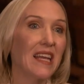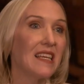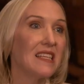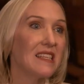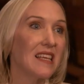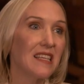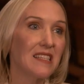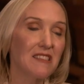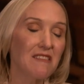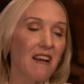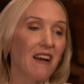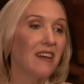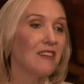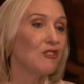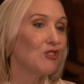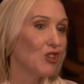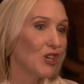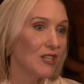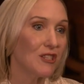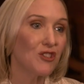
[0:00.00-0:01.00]
and it's it's
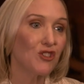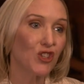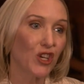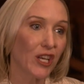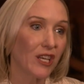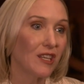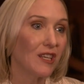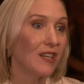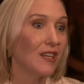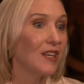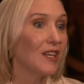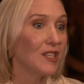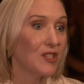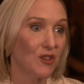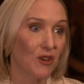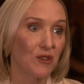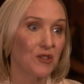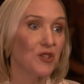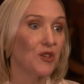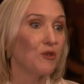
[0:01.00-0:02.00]
not just China.
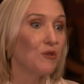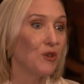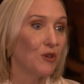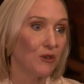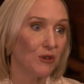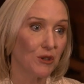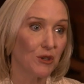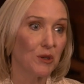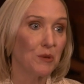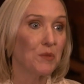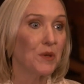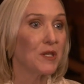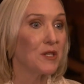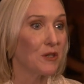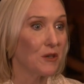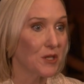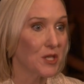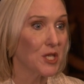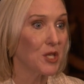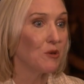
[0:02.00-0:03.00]
It's also Europe.
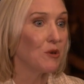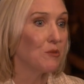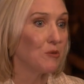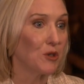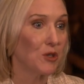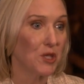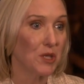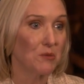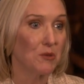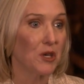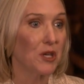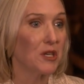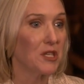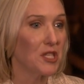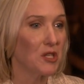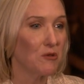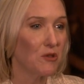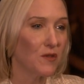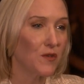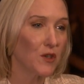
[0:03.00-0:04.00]
It's also emerging
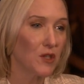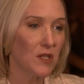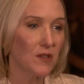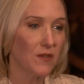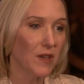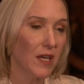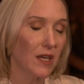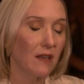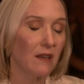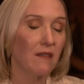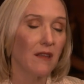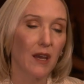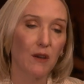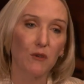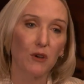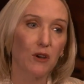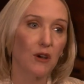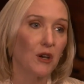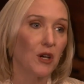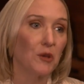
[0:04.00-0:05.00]
markets. So diversified in
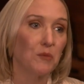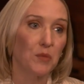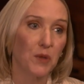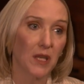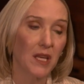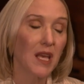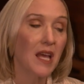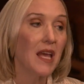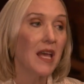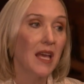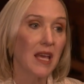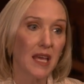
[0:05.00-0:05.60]
that regard, but.